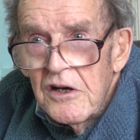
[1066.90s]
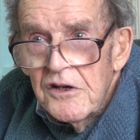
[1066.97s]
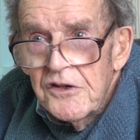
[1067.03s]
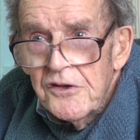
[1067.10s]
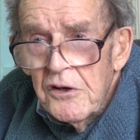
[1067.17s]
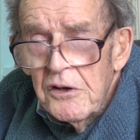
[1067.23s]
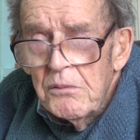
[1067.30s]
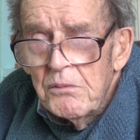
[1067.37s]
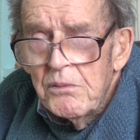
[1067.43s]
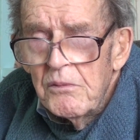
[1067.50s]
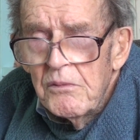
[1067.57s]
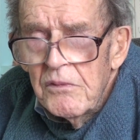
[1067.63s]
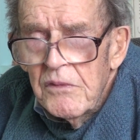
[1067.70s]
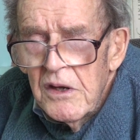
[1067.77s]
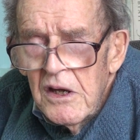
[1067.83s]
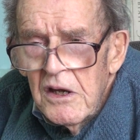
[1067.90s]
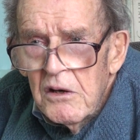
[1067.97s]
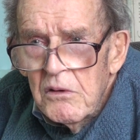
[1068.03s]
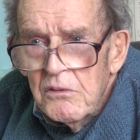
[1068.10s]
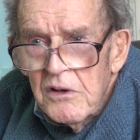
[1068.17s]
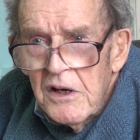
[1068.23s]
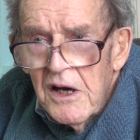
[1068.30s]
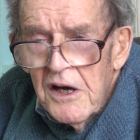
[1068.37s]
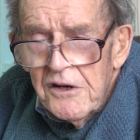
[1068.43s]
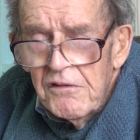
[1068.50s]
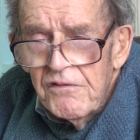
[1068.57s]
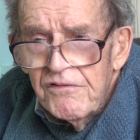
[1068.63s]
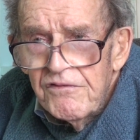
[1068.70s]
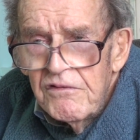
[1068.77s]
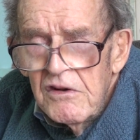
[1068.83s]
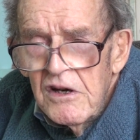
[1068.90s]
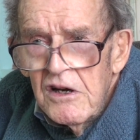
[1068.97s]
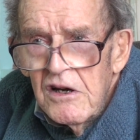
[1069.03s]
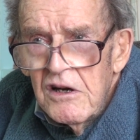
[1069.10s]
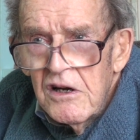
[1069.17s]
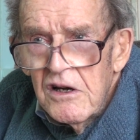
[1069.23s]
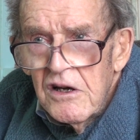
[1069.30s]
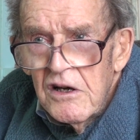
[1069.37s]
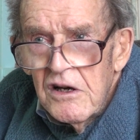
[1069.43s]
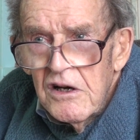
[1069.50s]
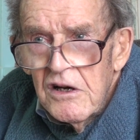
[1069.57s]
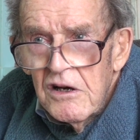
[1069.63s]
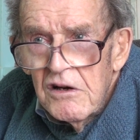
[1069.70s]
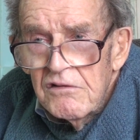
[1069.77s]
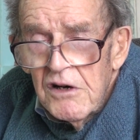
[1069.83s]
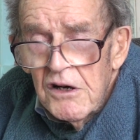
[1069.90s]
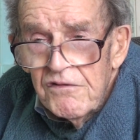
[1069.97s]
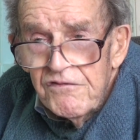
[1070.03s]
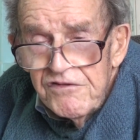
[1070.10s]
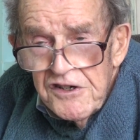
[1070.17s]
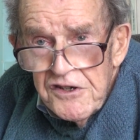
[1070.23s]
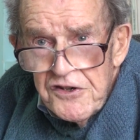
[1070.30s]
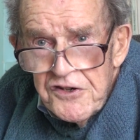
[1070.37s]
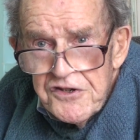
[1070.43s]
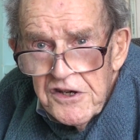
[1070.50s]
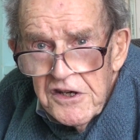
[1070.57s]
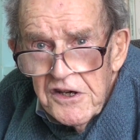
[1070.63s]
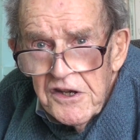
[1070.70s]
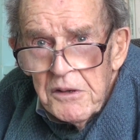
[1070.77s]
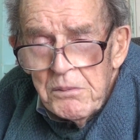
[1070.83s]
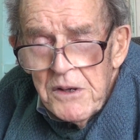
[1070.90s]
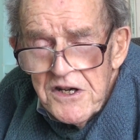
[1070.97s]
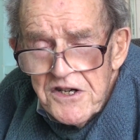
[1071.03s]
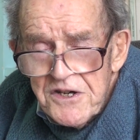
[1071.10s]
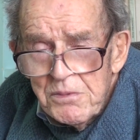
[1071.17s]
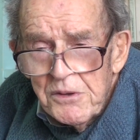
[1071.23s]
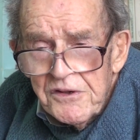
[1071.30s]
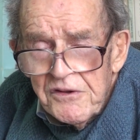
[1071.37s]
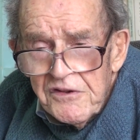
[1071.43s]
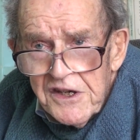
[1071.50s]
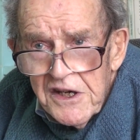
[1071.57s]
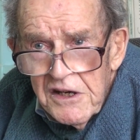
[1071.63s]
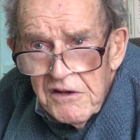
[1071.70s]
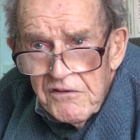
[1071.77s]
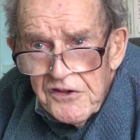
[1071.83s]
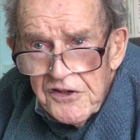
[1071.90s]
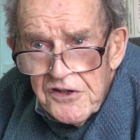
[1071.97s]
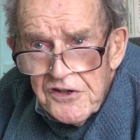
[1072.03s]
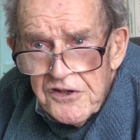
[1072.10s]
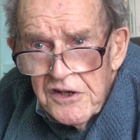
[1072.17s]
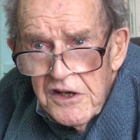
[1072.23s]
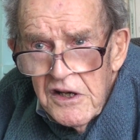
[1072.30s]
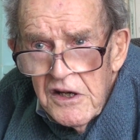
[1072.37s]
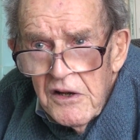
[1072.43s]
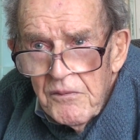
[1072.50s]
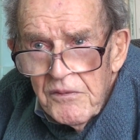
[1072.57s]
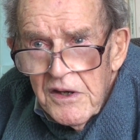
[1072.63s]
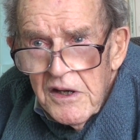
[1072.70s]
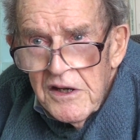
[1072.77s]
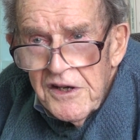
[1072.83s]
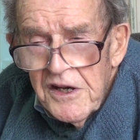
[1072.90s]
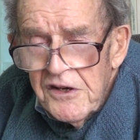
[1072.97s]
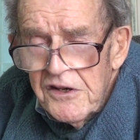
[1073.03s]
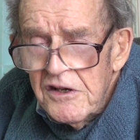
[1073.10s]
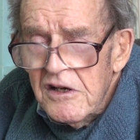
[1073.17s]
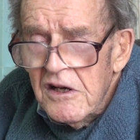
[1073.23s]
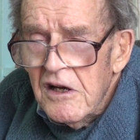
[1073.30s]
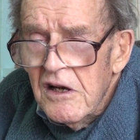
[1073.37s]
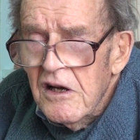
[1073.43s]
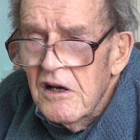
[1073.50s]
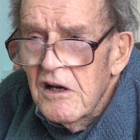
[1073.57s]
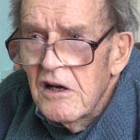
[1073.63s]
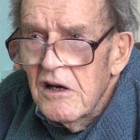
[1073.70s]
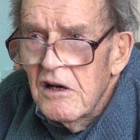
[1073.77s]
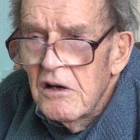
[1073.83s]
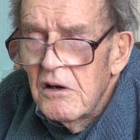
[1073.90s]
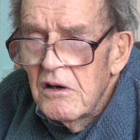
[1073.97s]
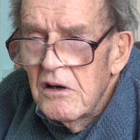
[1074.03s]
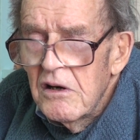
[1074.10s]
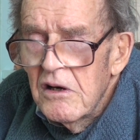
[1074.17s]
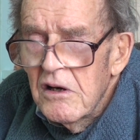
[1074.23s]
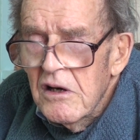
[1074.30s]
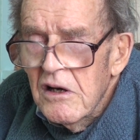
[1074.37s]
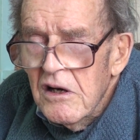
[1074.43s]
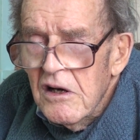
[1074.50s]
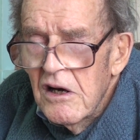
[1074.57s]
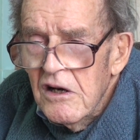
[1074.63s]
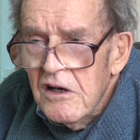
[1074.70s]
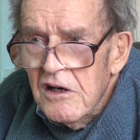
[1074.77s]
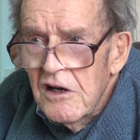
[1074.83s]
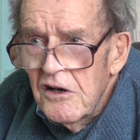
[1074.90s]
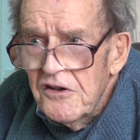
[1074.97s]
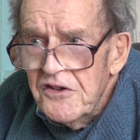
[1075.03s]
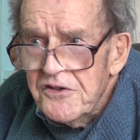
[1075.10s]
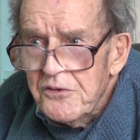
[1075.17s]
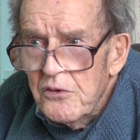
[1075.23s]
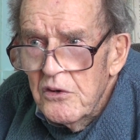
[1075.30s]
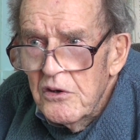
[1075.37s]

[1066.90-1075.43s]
John had a fridge in the basement of the Cavendish. It had a glass